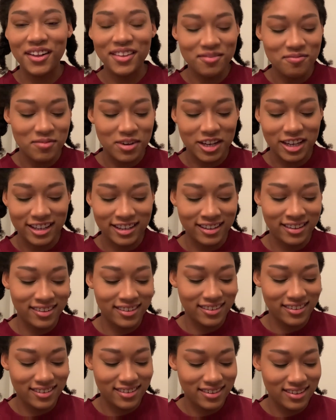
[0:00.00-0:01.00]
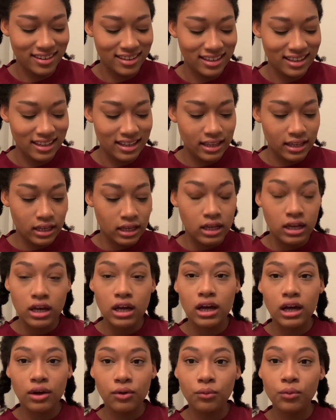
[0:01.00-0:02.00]
but
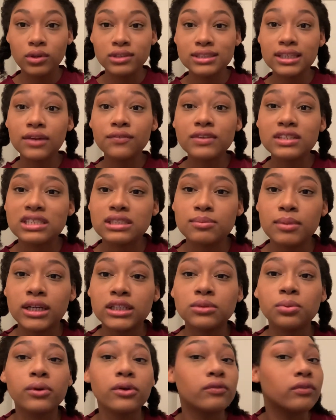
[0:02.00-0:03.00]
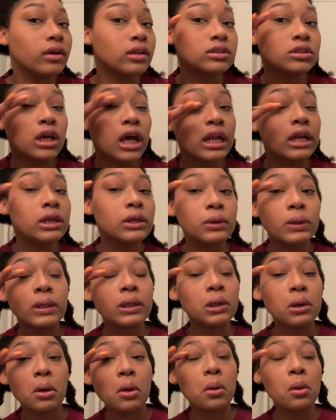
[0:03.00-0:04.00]
we'll see if it's smudge proof. I'll try to do a little